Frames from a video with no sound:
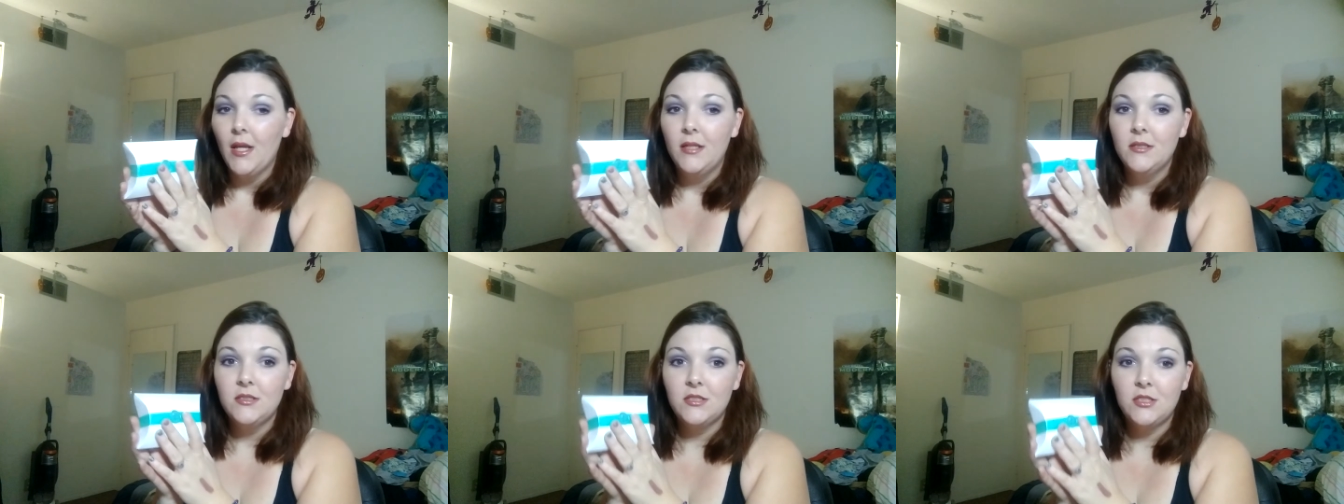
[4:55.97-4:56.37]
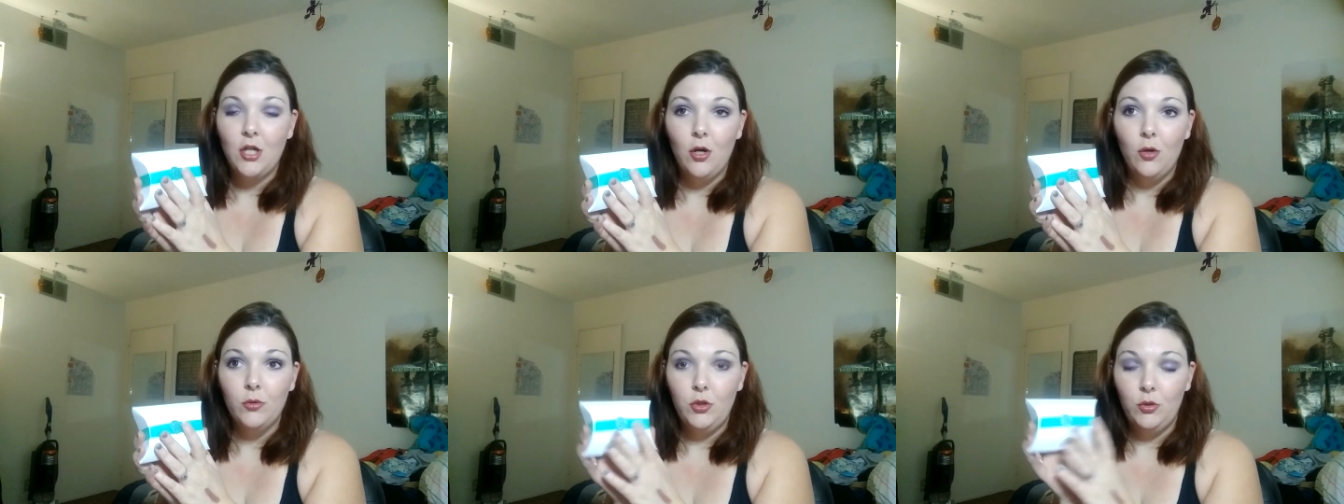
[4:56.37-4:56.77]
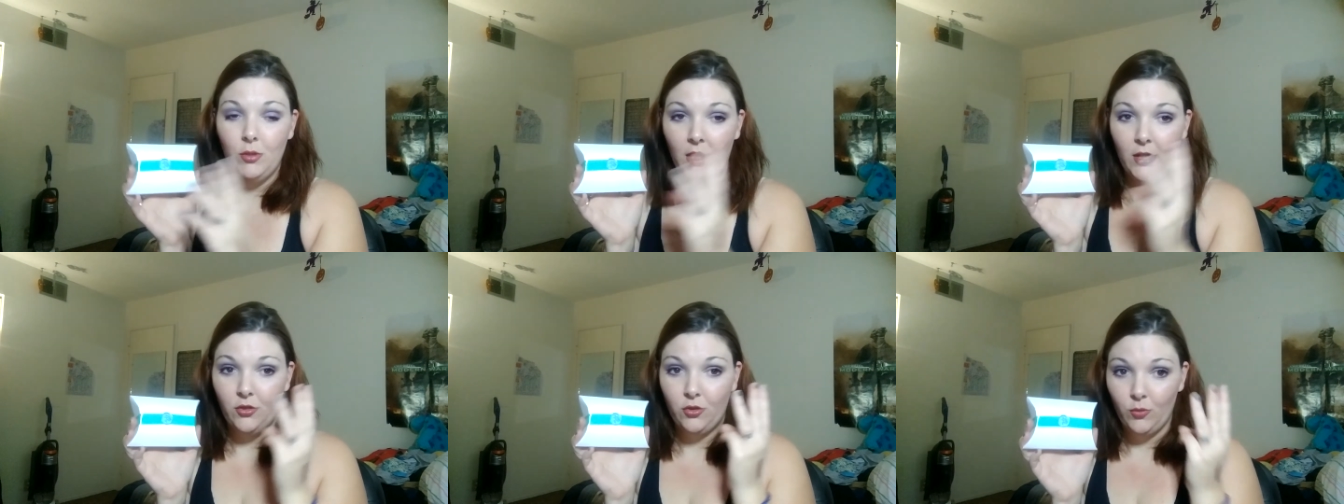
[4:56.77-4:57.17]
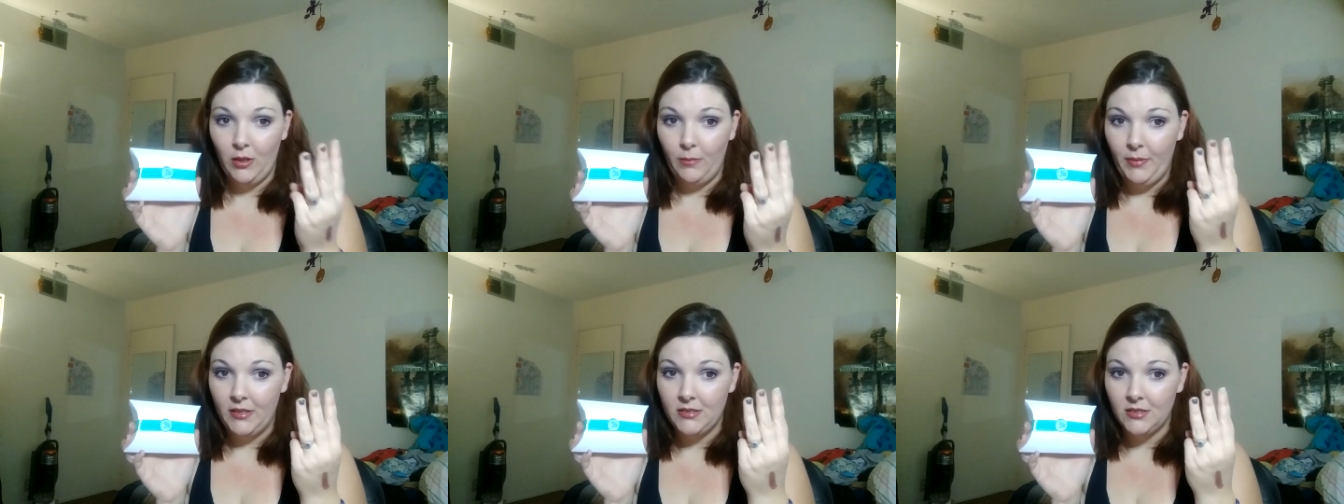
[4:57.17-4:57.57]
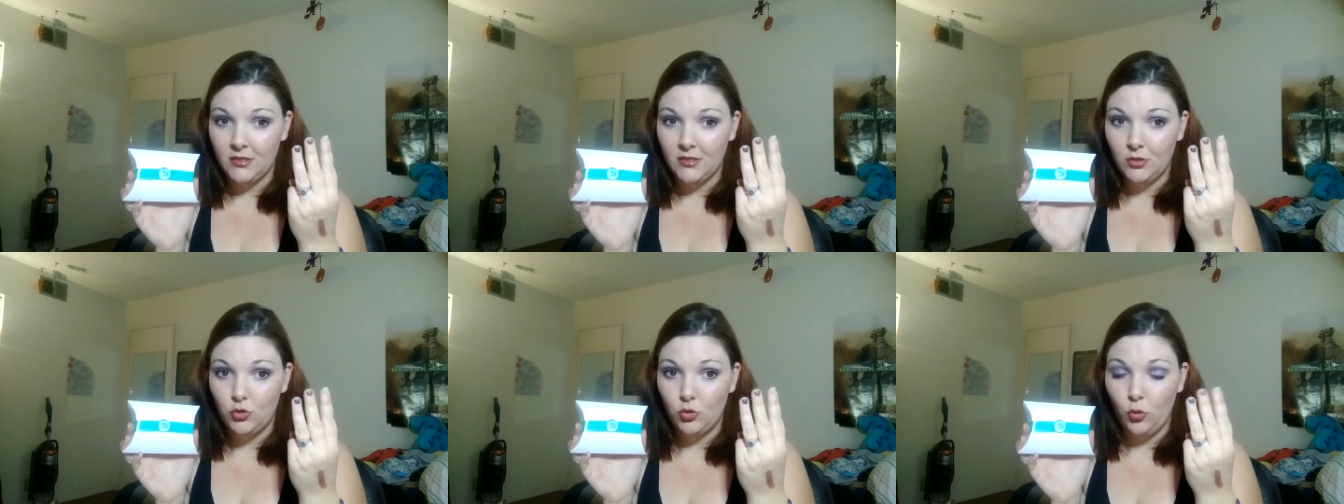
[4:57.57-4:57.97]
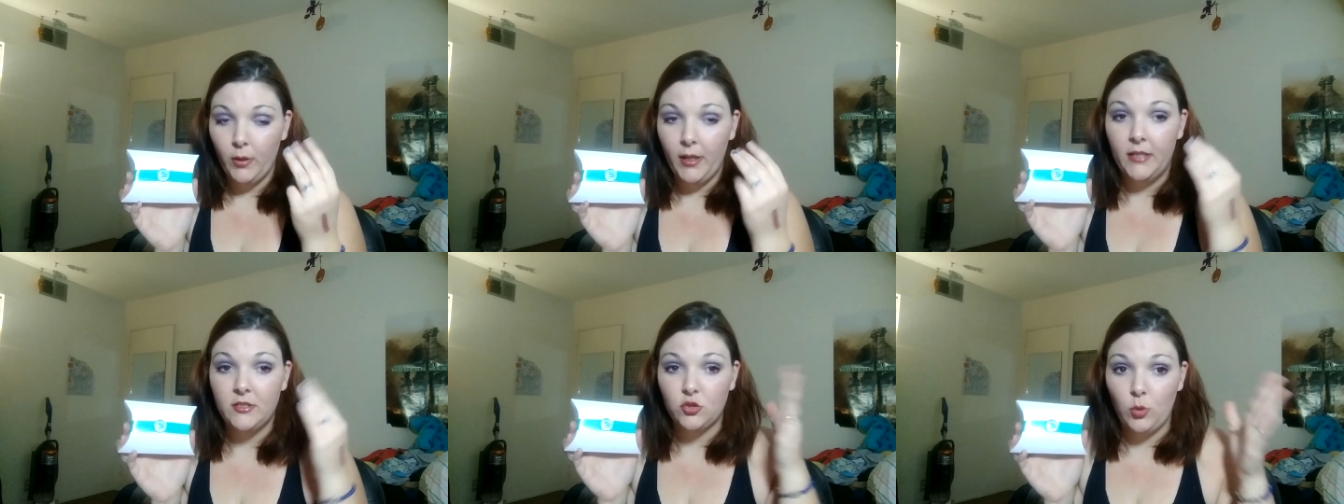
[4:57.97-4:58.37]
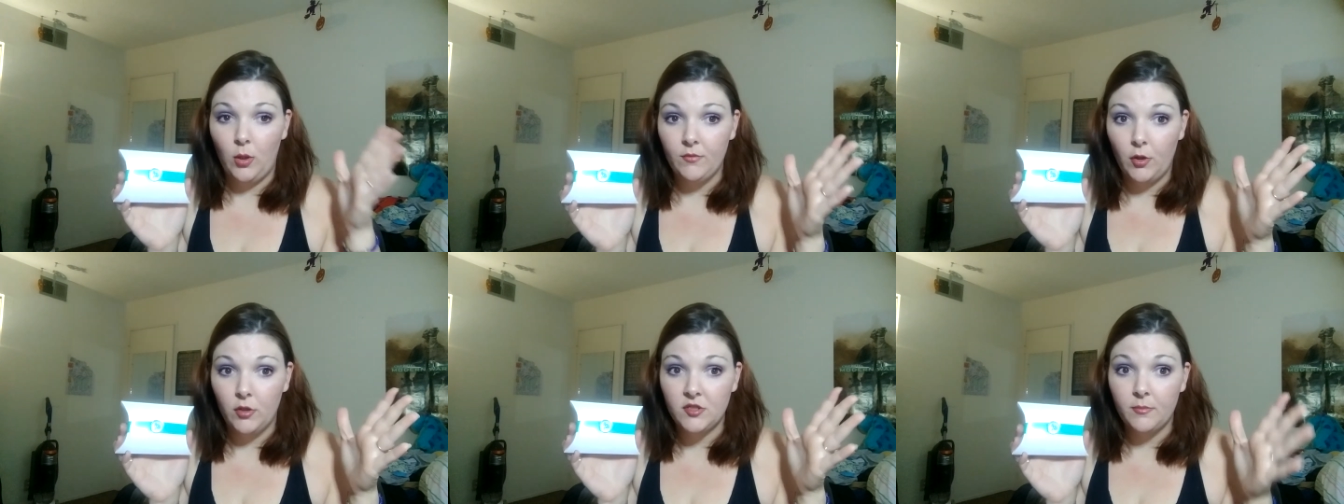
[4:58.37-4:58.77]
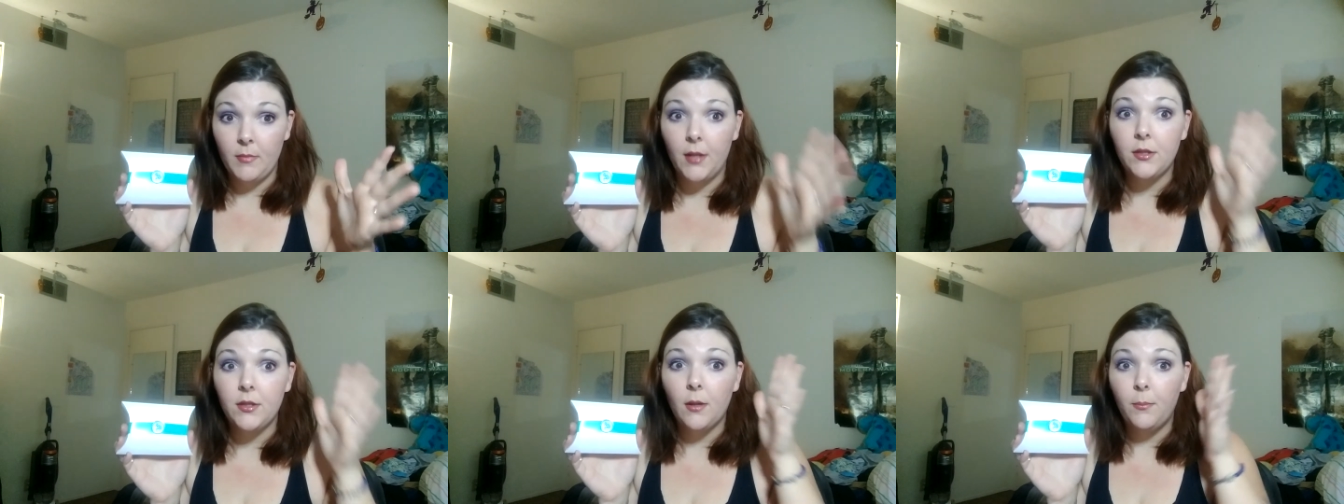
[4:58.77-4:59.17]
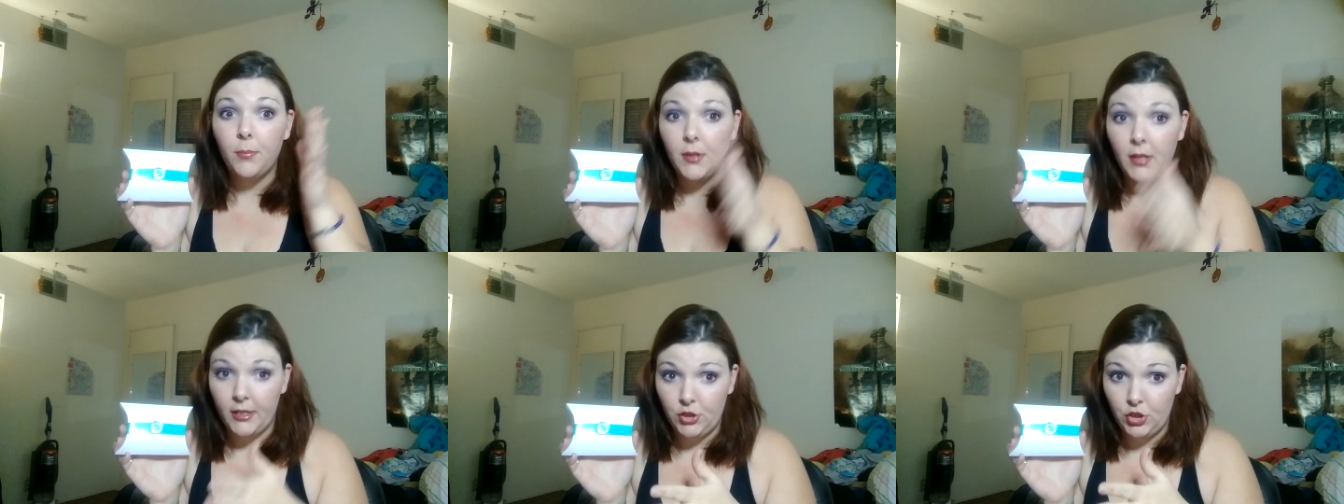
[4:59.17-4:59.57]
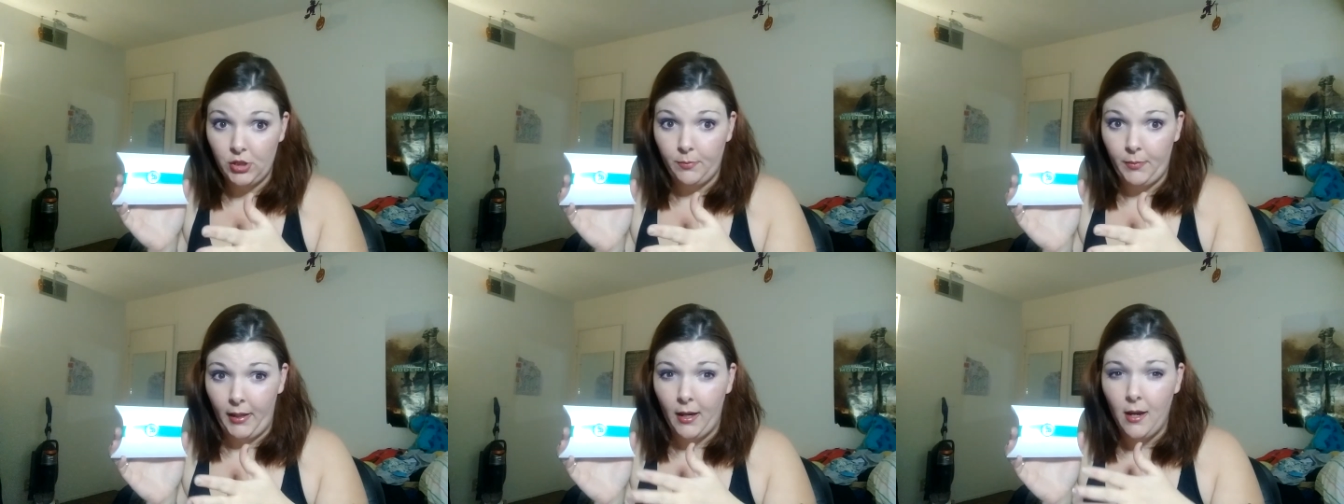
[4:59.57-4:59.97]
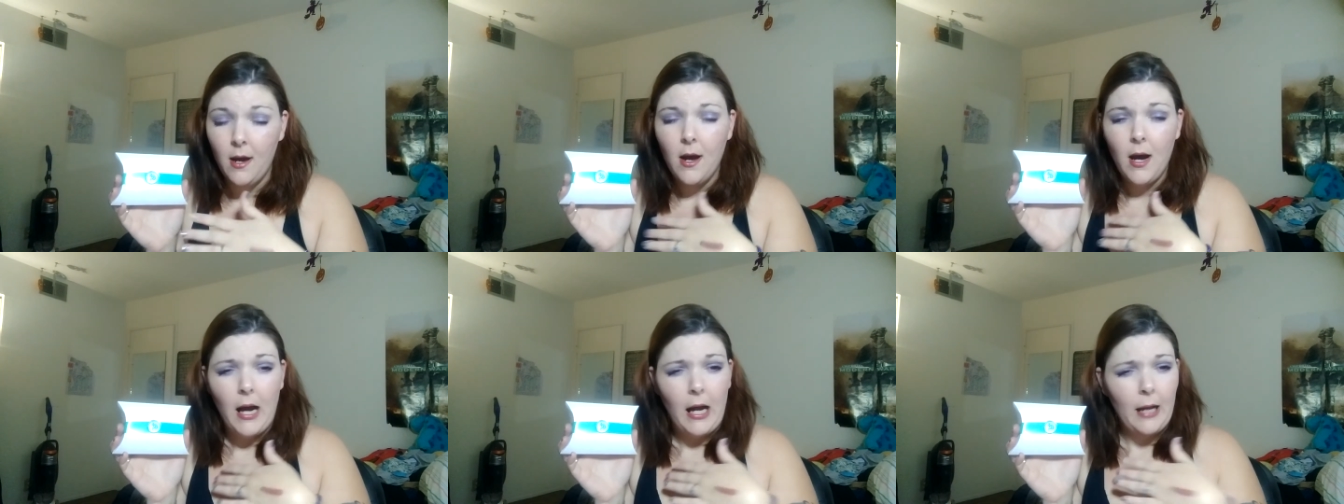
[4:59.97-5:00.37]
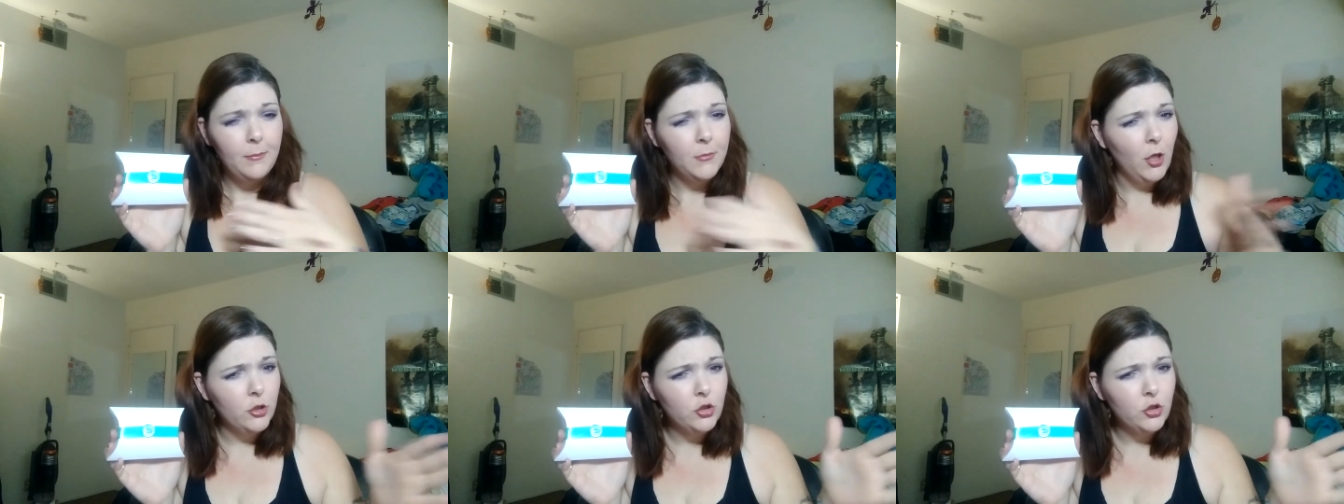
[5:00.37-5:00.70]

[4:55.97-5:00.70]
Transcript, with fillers: So you get three pieces of jewelry. It's $12 a month plus shipping. I'm not